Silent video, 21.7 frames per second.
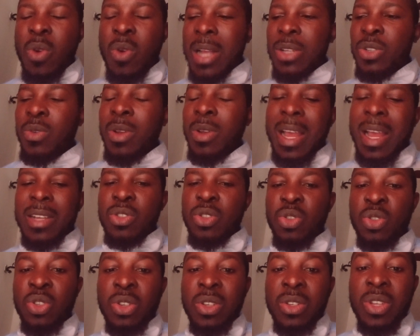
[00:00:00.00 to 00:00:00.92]
actualize,
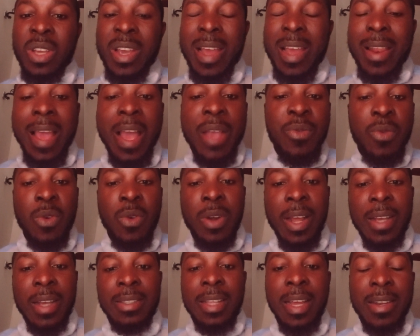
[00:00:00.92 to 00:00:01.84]
the earlier you
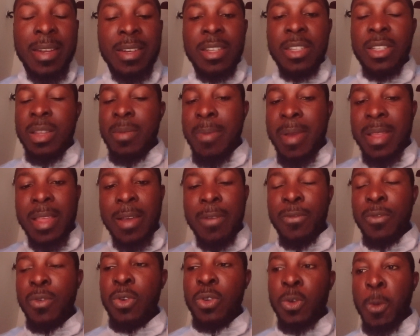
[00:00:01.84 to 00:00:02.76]
understand it, the better
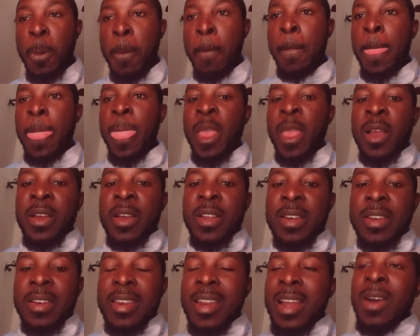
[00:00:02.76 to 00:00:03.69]
for you.
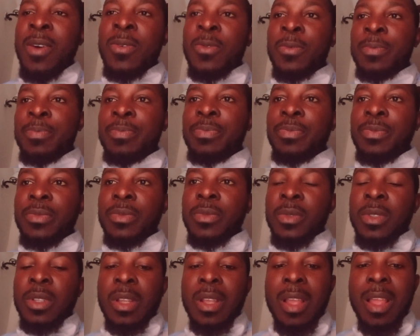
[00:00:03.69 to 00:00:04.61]
Now,
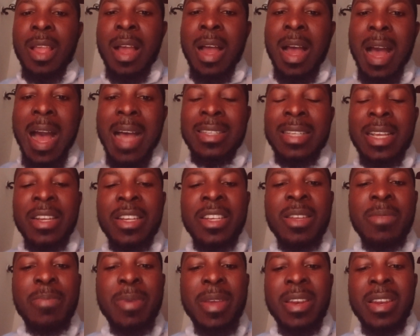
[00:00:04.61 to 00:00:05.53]
as an
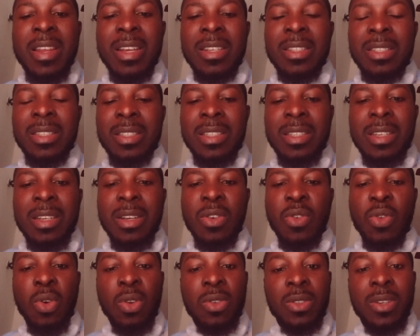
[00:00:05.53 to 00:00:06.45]
independent
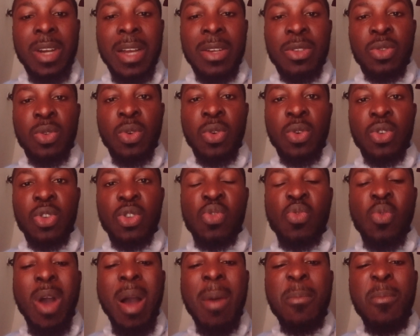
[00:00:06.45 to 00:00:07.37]
contractor,
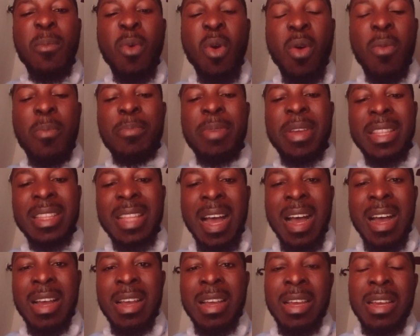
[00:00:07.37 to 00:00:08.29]
you are more better
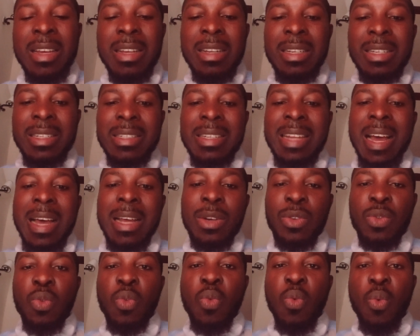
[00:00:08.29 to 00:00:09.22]
than
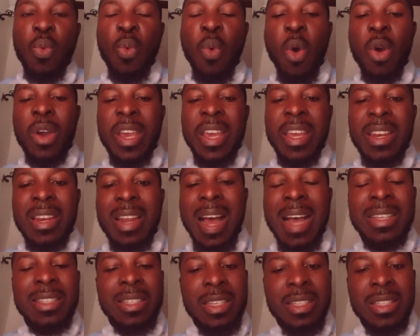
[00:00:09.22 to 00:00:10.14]
working
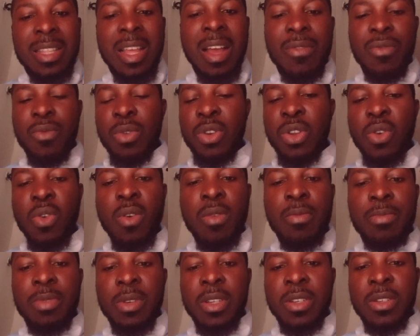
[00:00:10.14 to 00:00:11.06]
as a staff with the
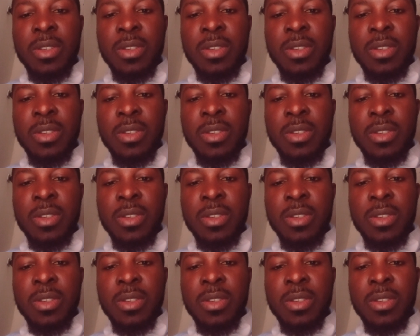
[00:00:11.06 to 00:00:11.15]
company.